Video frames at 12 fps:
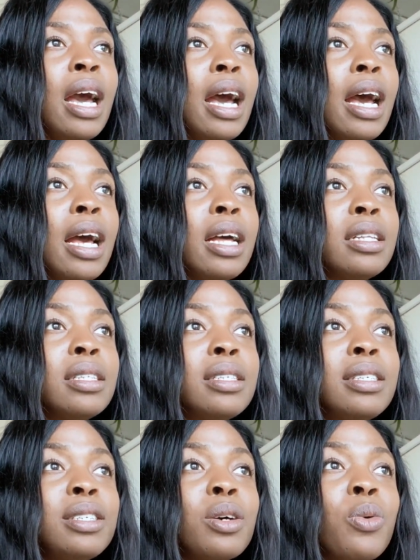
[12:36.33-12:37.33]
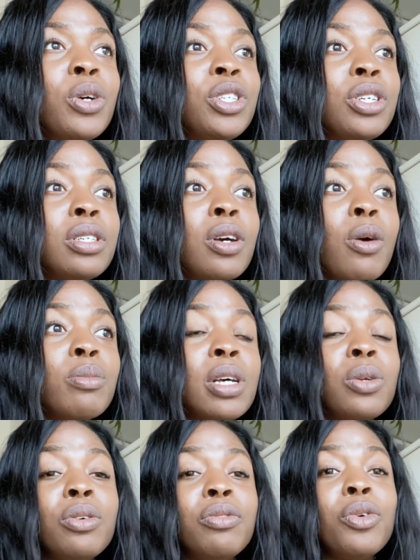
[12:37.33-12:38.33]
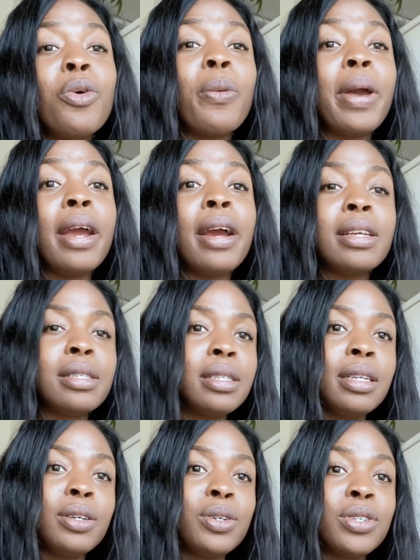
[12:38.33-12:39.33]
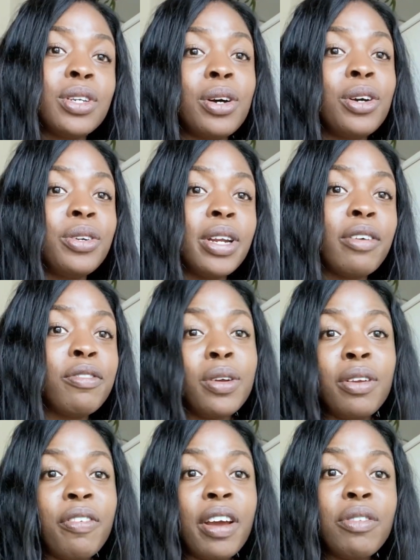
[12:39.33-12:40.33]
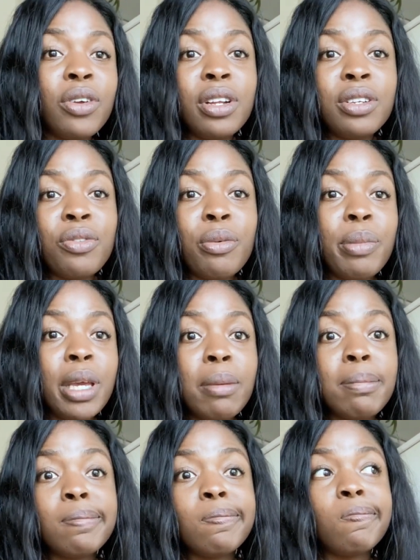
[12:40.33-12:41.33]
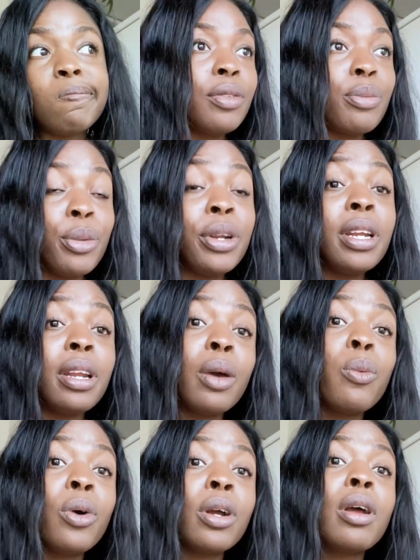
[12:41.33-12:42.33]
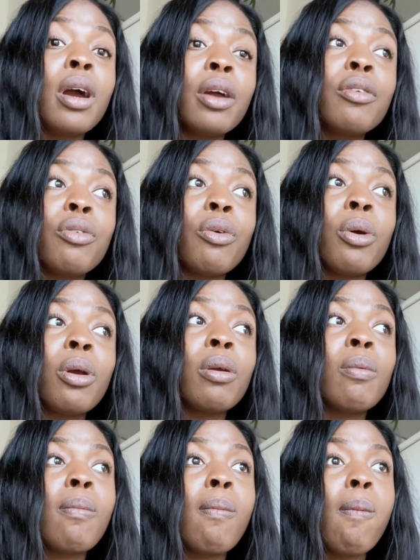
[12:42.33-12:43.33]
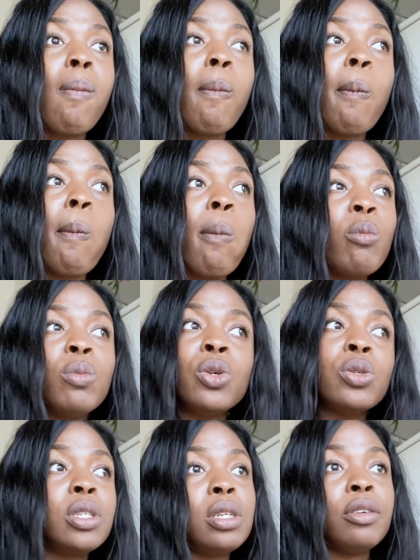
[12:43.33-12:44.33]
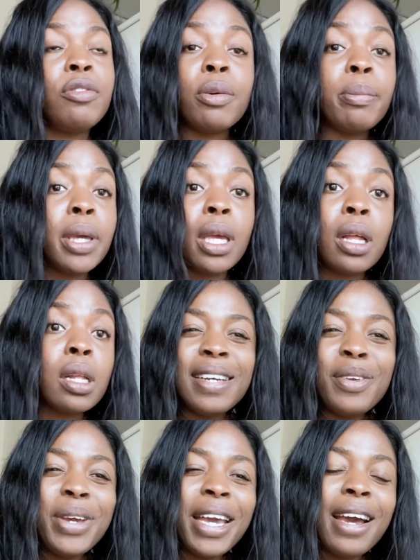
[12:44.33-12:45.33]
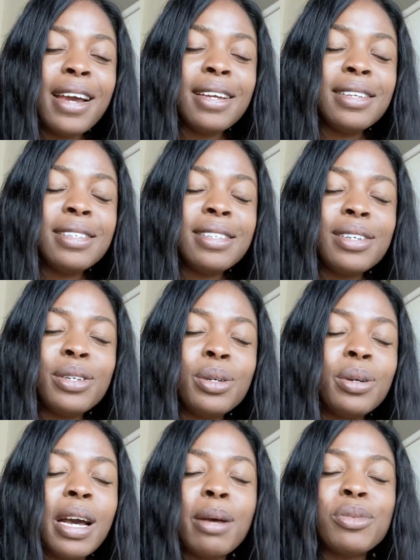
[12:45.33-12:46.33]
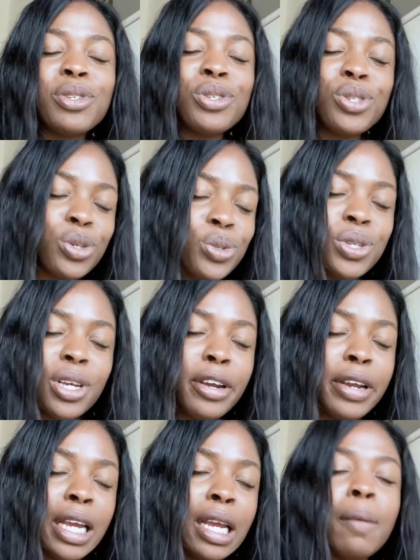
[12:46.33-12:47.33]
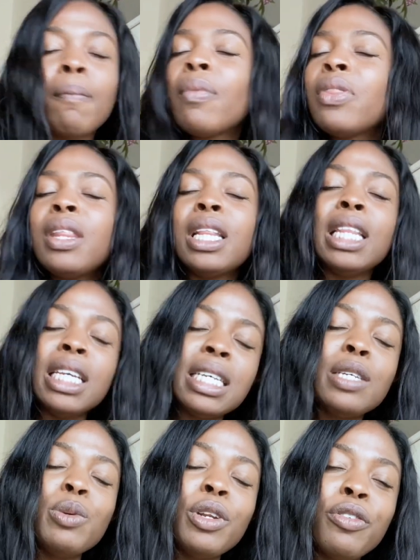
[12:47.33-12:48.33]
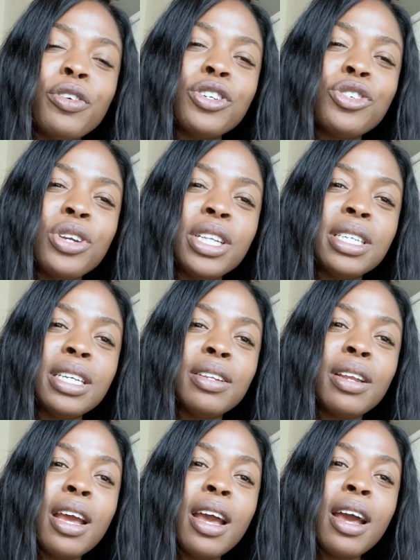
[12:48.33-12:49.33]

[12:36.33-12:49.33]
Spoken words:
and someone just comes out of nowhere and steals $145 from me. It's money that I worked hard for. Don't steal it from me. Anyway guys, I'm so sorry. This has been a frustrating